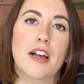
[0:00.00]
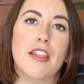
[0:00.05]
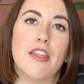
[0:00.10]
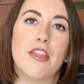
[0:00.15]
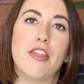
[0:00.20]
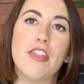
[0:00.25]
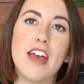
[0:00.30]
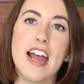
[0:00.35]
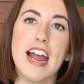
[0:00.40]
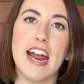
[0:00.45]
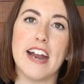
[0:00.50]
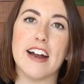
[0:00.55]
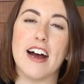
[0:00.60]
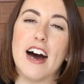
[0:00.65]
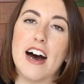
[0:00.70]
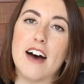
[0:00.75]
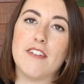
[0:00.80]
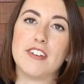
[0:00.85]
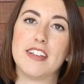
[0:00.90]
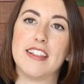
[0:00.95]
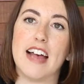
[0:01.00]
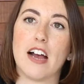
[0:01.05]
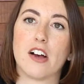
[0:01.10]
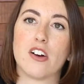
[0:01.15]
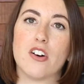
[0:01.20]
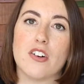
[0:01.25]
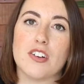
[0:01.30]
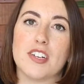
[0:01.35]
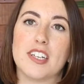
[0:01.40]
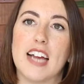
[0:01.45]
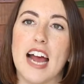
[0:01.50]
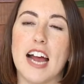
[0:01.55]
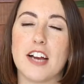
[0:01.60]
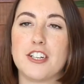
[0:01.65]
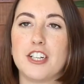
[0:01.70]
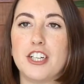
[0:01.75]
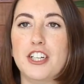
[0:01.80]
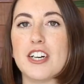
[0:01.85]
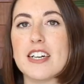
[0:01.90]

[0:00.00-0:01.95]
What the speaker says: Then after that contact,